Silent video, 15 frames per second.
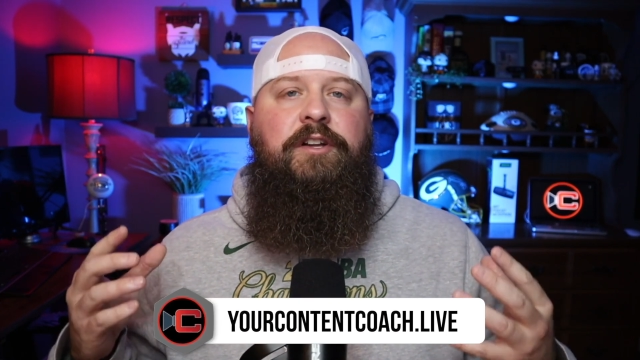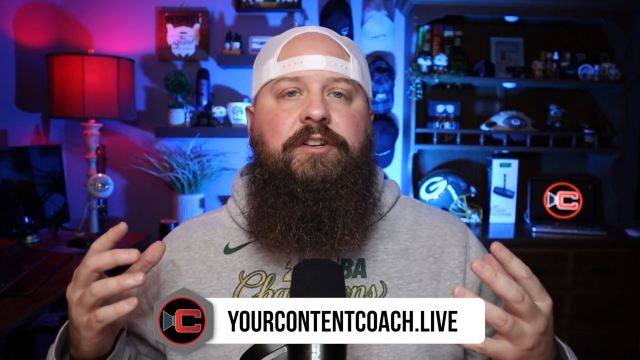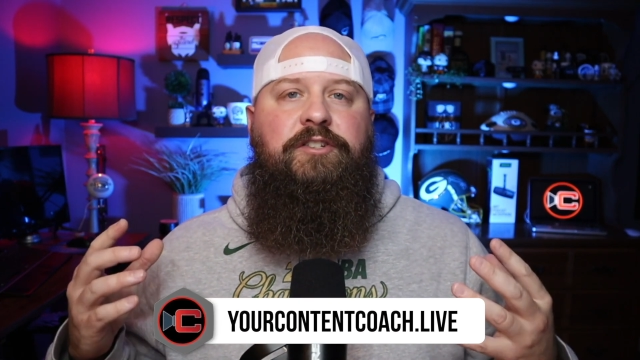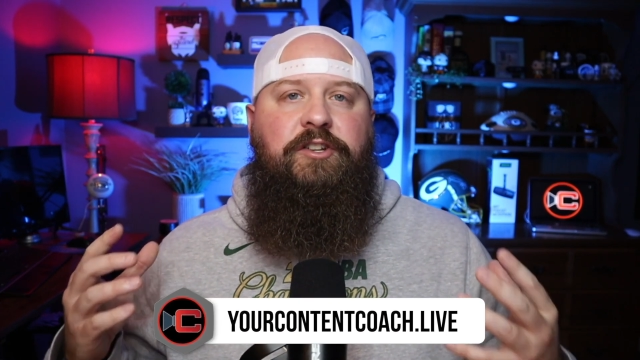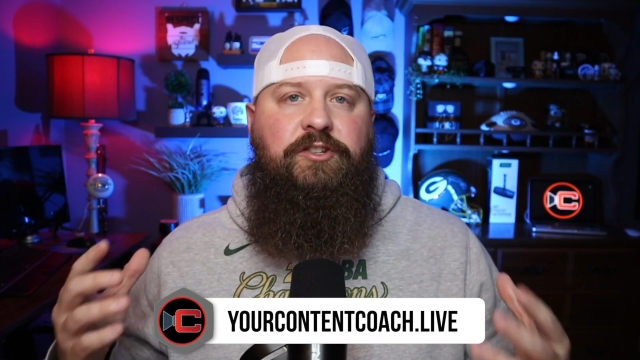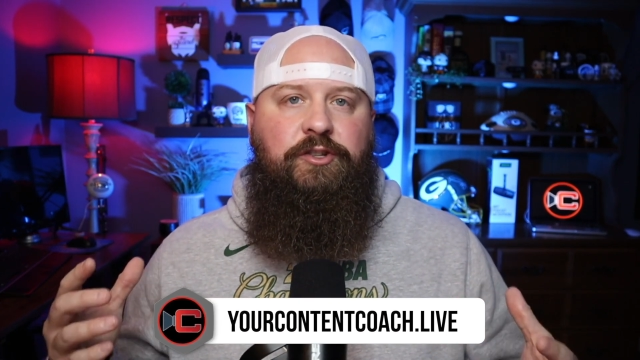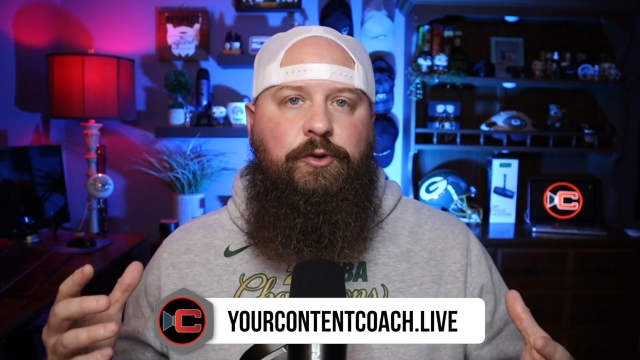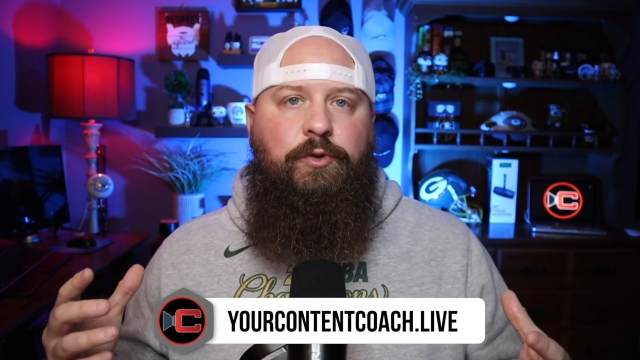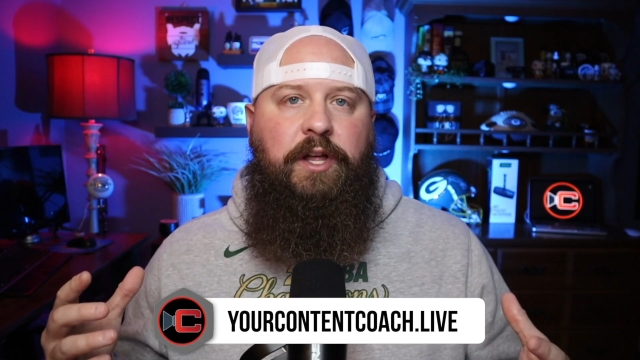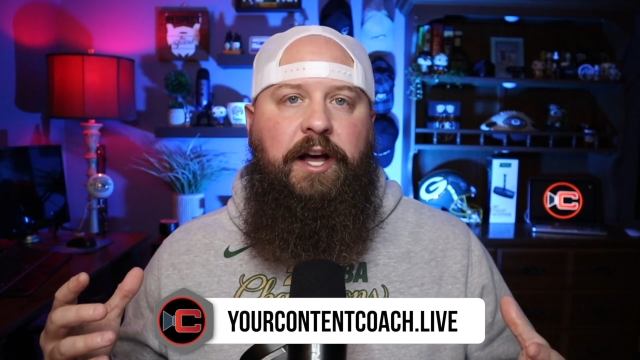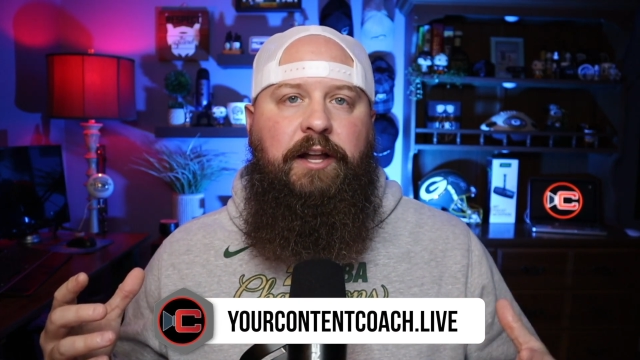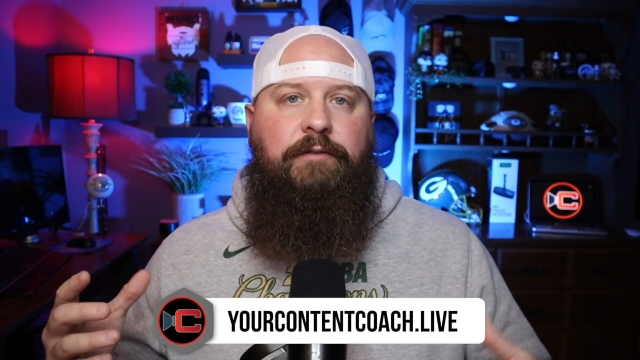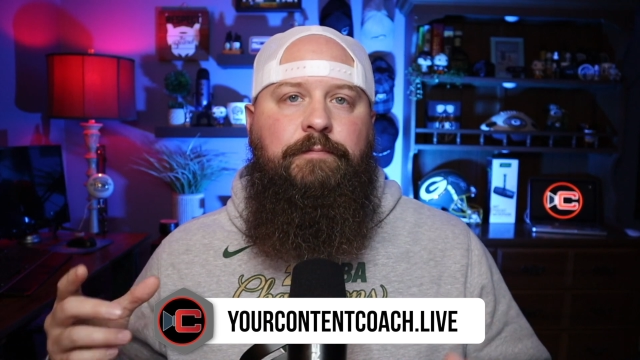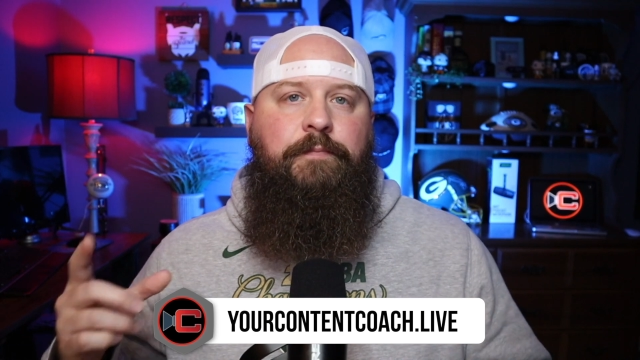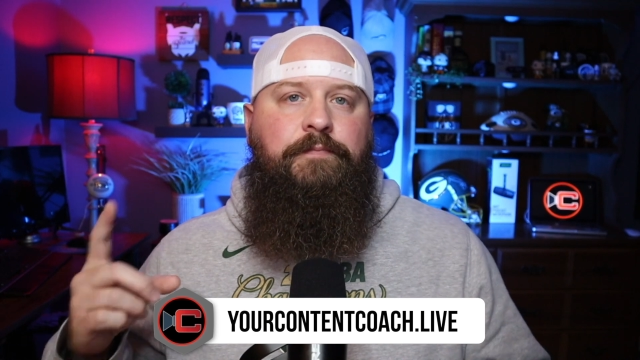to do
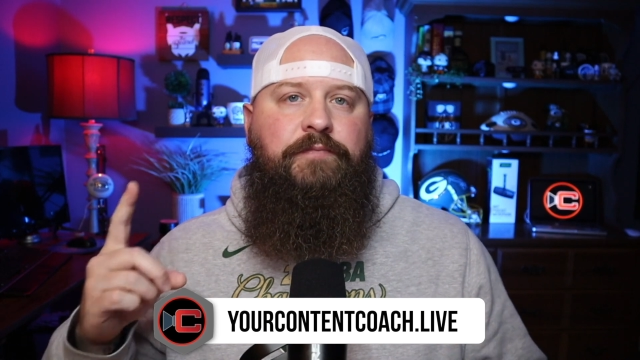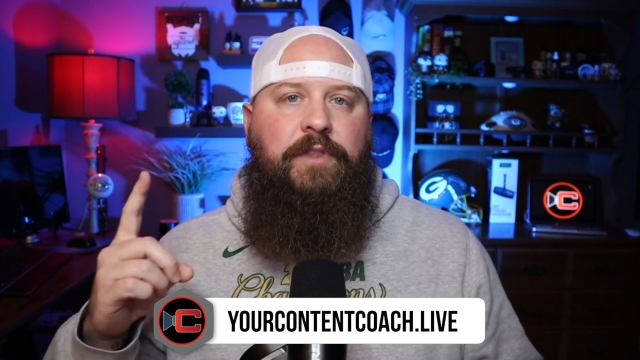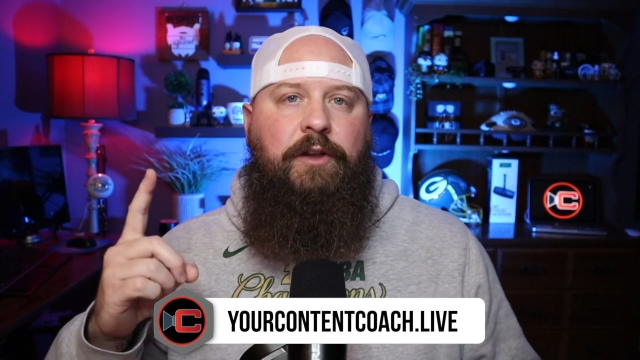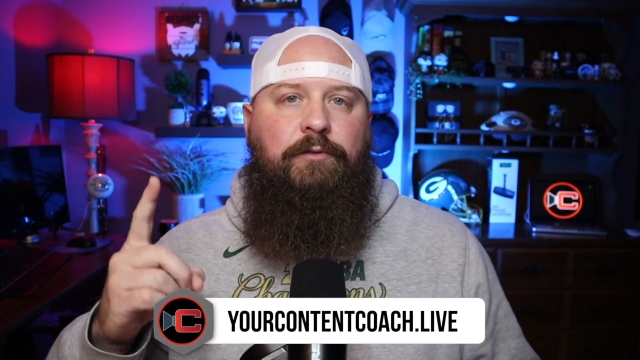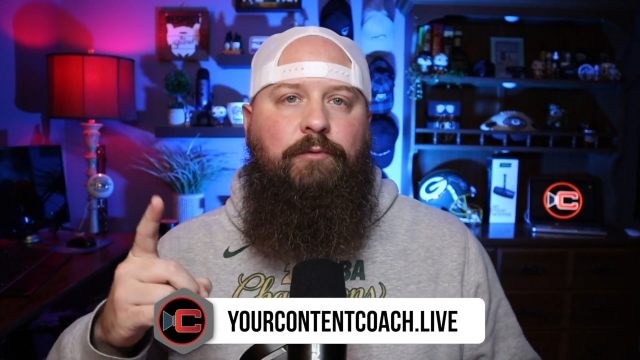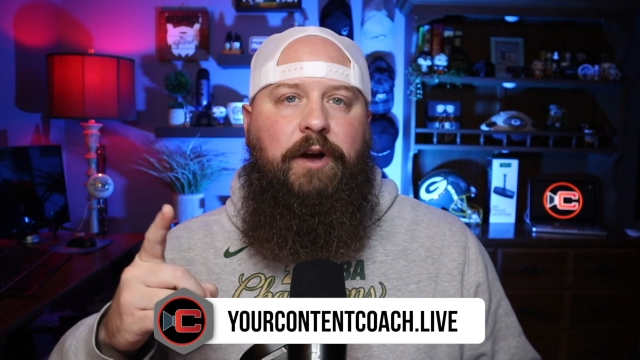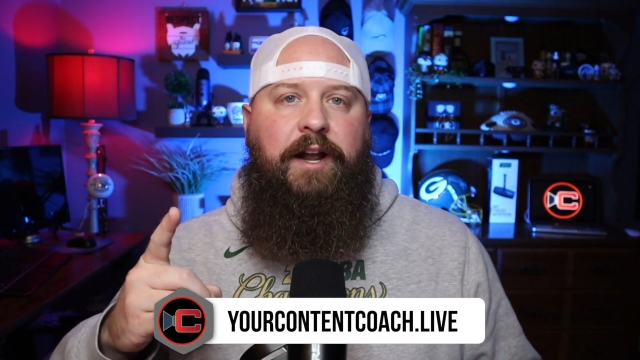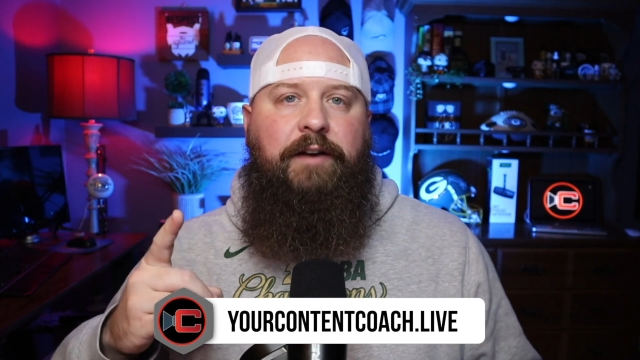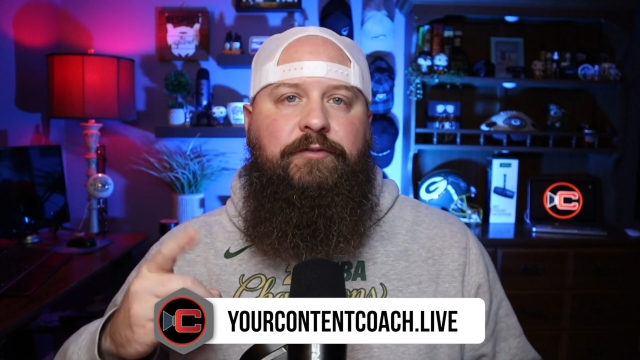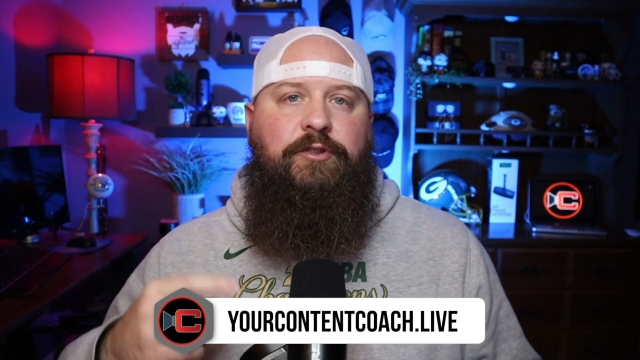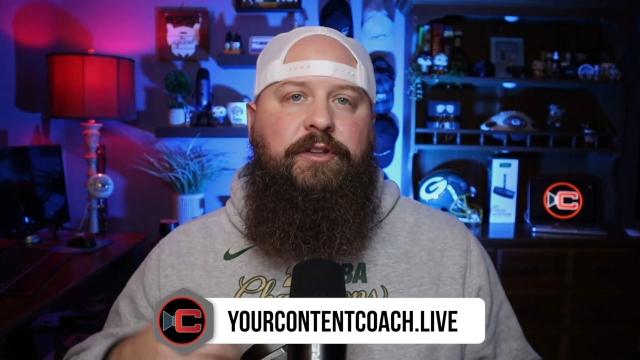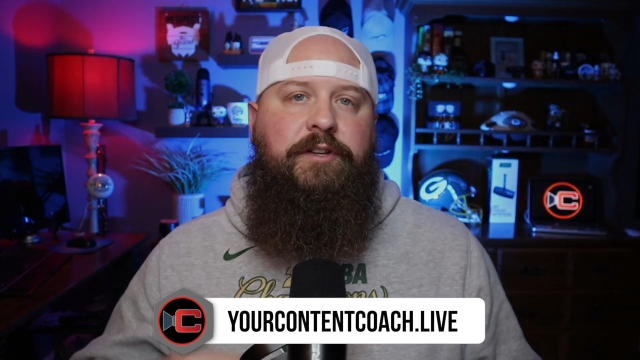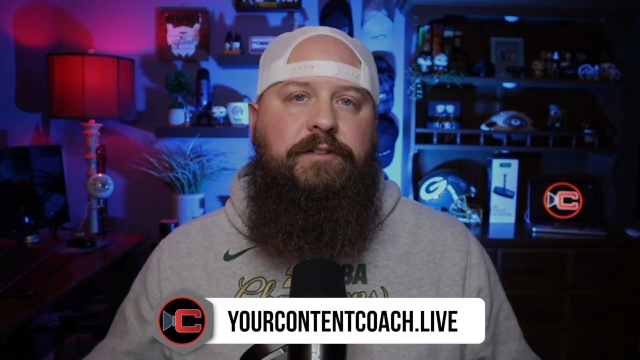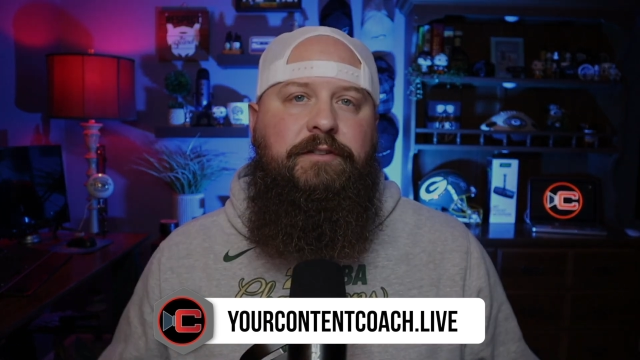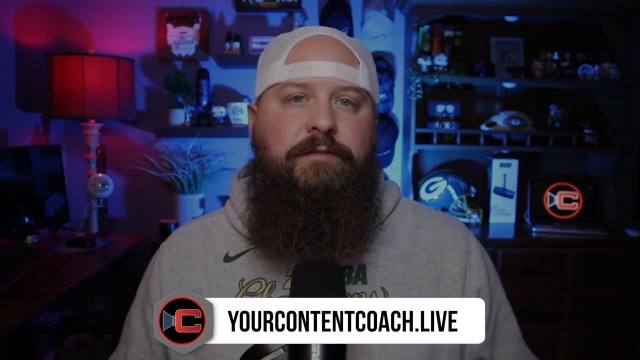that right after this.